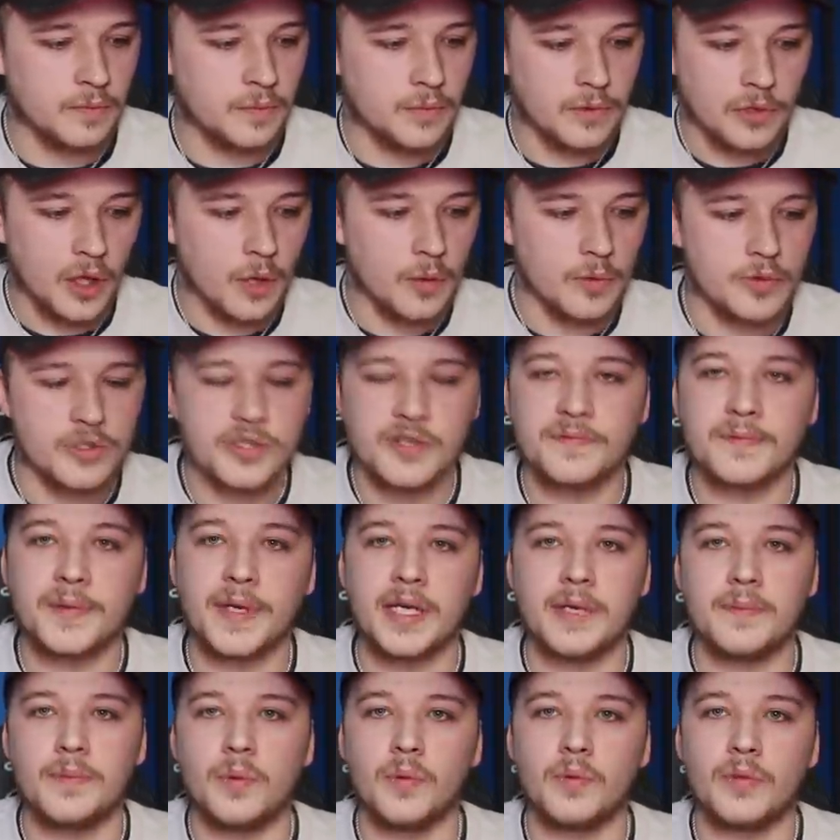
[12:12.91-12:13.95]
loads of
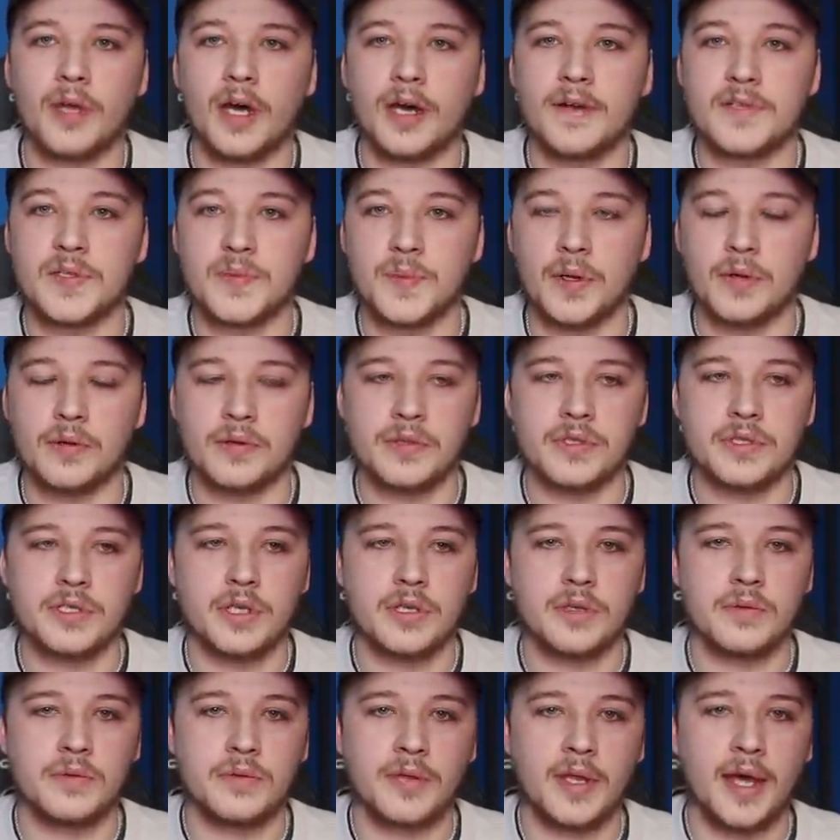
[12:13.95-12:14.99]
people that I've spoken
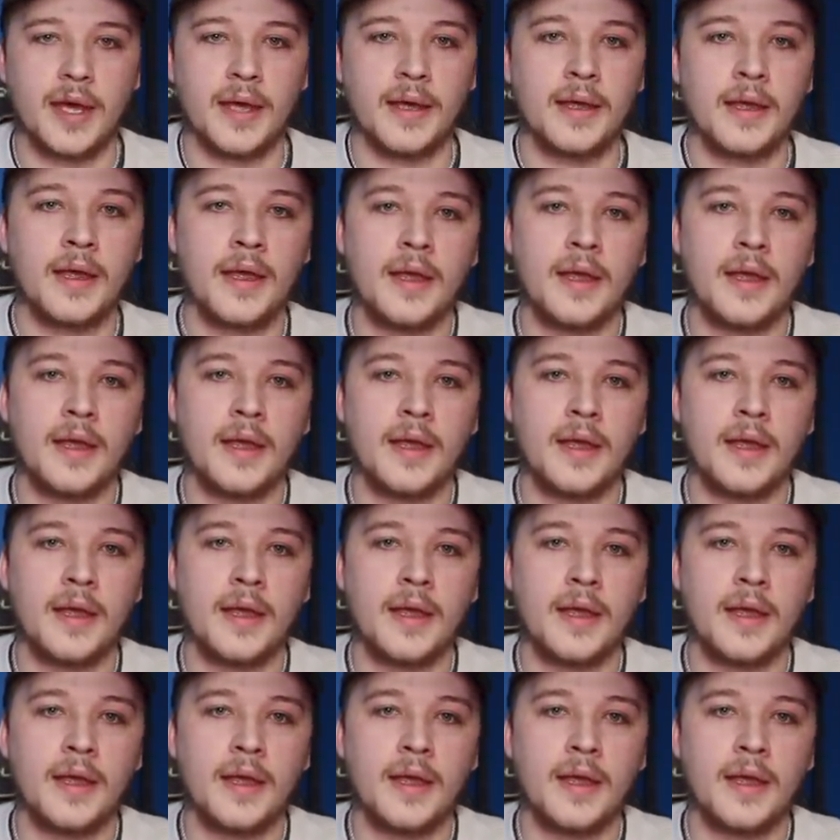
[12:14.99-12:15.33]
to, that